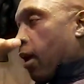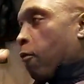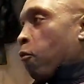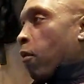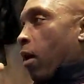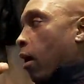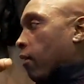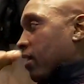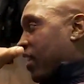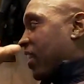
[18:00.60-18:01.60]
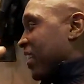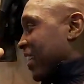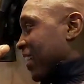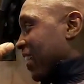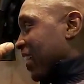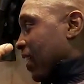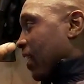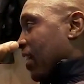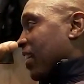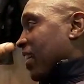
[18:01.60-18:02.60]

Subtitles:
Oh, I bought the TV yesterday.